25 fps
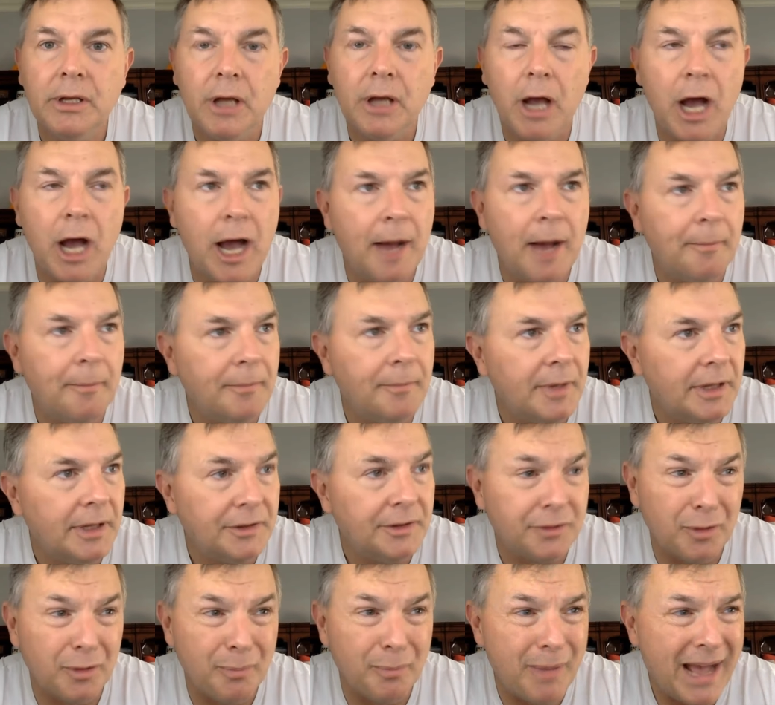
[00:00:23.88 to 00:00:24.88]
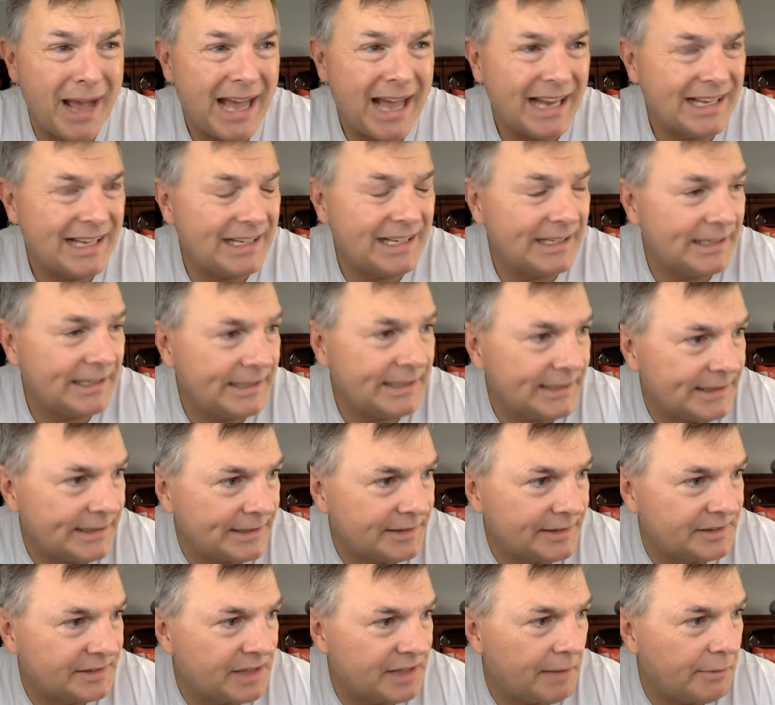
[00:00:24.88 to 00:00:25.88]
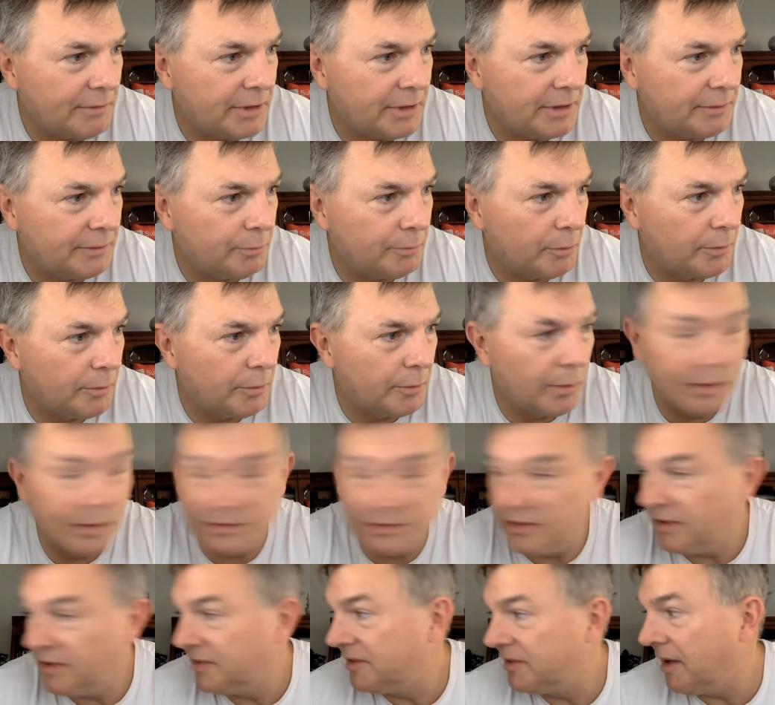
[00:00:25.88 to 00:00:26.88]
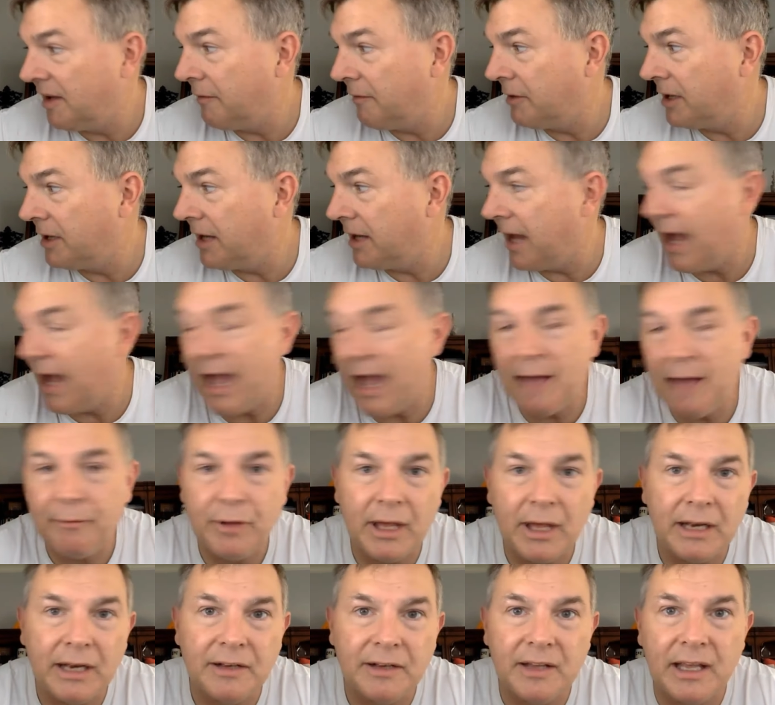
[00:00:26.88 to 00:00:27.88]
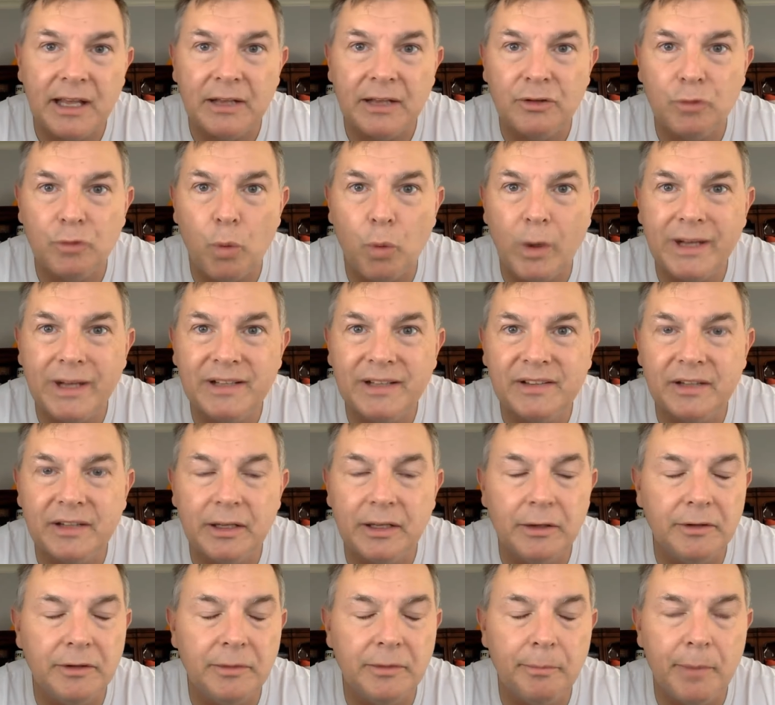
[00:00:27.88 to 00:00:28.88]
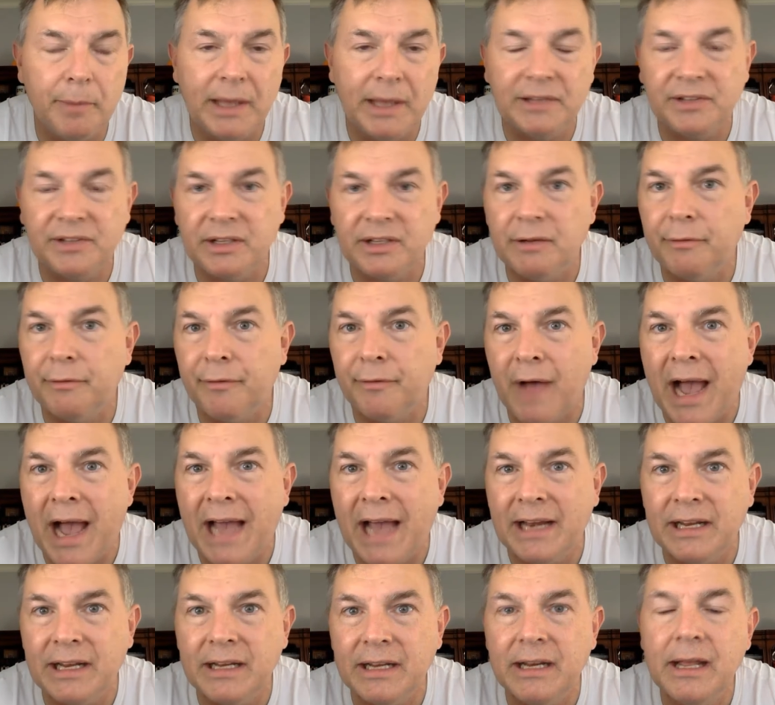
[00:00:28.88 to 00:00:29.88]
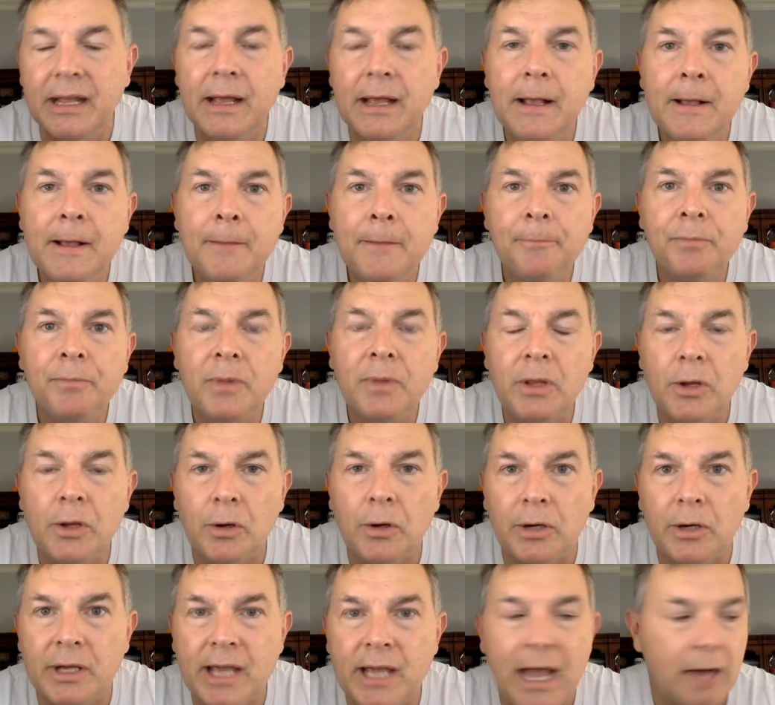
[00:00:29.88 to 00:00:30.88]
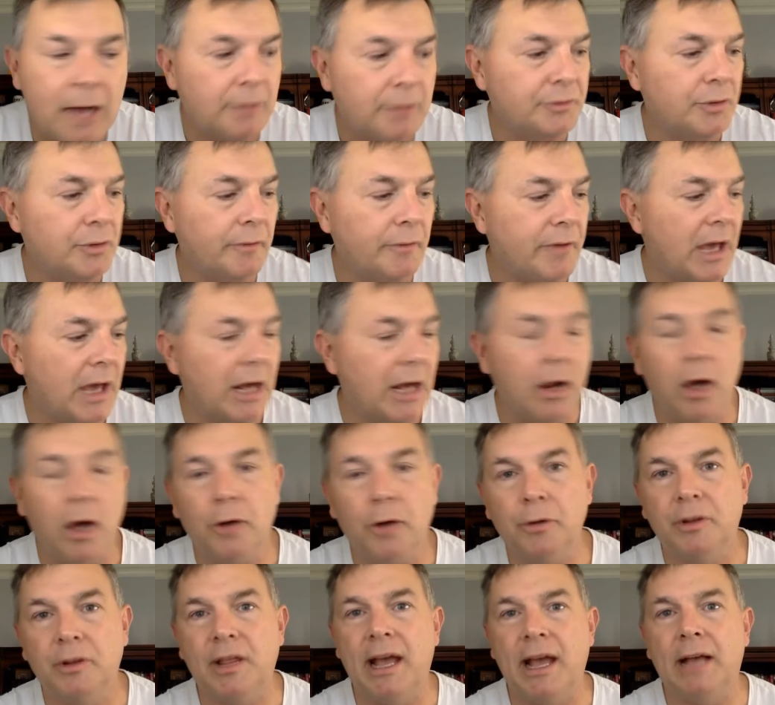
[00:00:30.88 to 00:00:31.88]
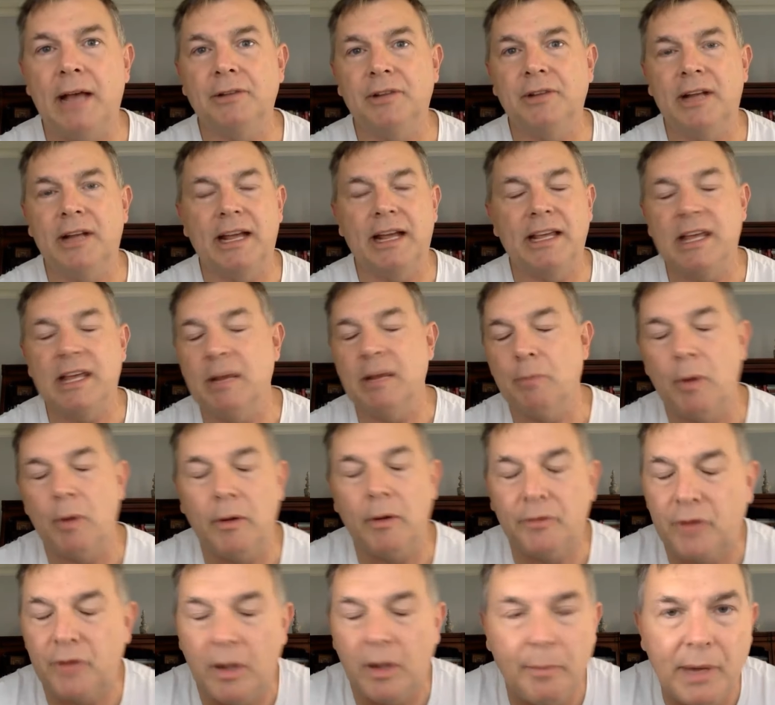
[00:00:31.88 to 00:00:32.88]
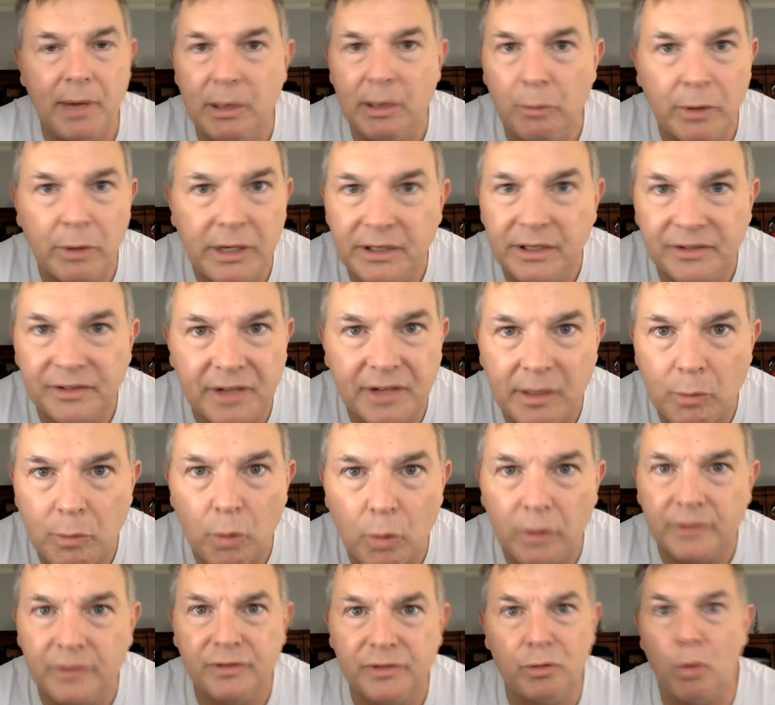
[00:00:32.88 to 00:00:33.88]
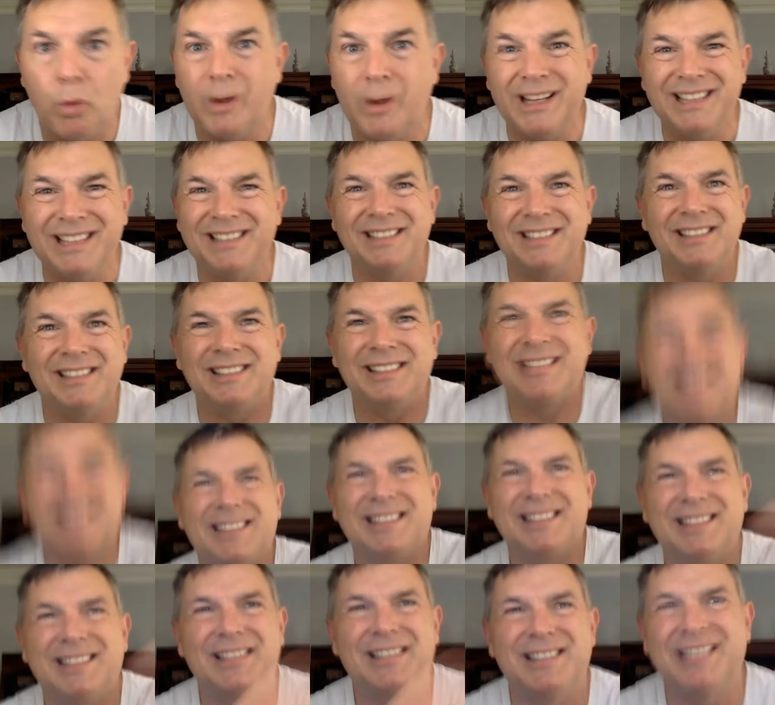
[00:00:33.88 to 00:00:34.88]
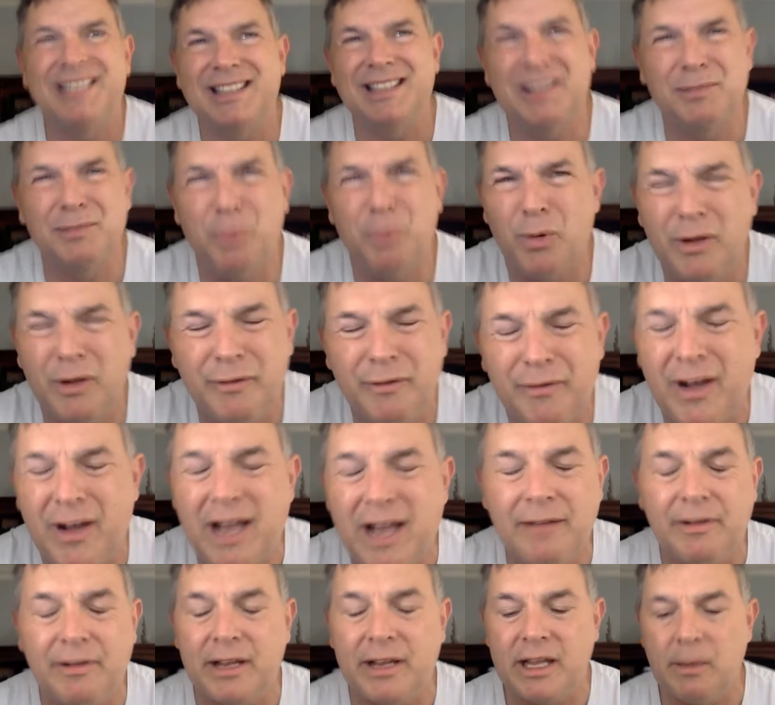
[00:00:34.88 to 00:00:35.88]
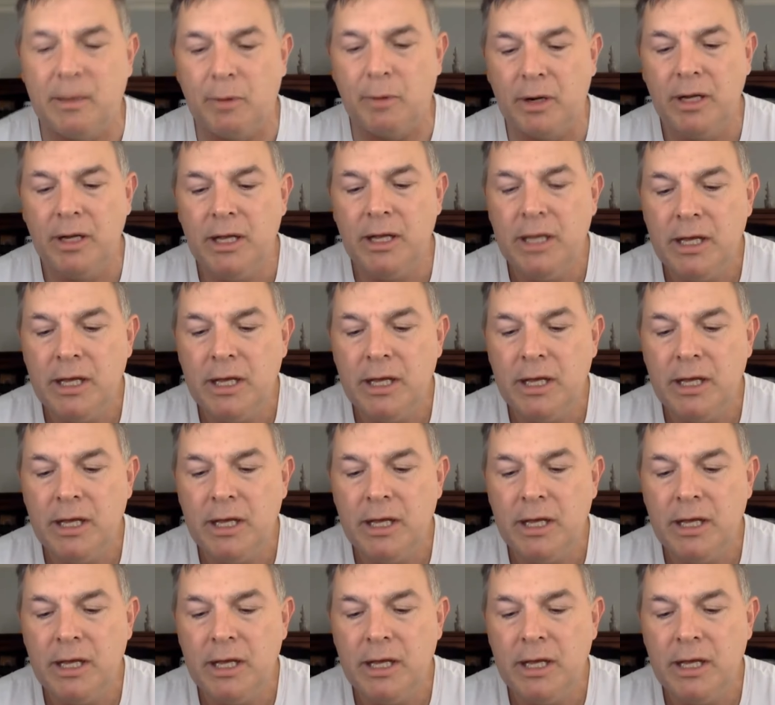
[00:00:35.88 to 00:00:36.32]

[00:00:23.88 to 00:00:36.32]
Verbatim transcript: Um, and so back 70, was it 70 and a half? You had to take 20, you basically divided your account. So if you had 100,000, I can't remember off the top of my head what it is anymore. It's 26.5. I can't remember.